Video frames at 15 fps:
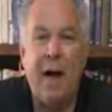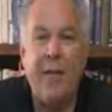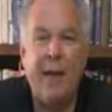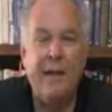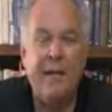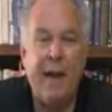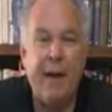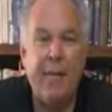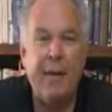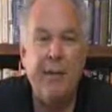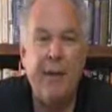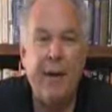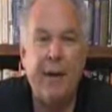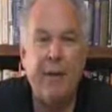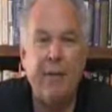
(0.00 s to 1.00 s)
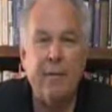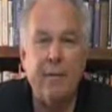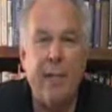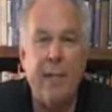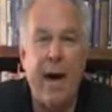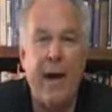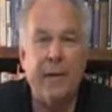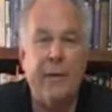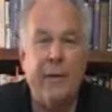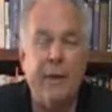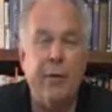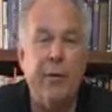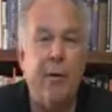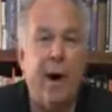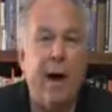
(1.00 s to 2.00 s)
this hemisphere, back
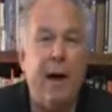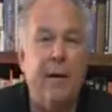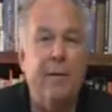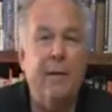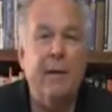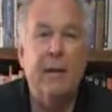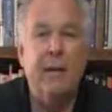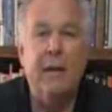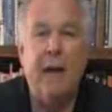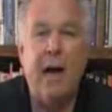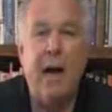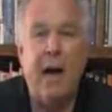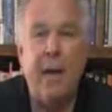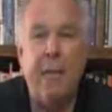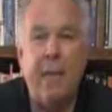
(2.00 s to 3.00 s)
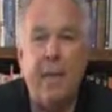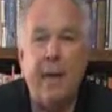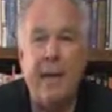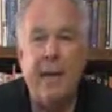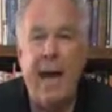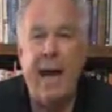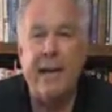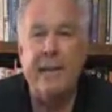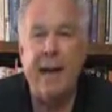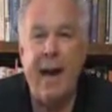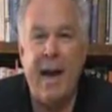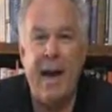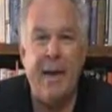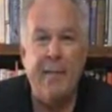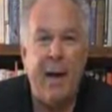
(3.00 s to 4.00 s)
to
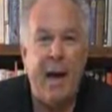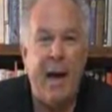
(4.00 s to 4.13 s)
LATAM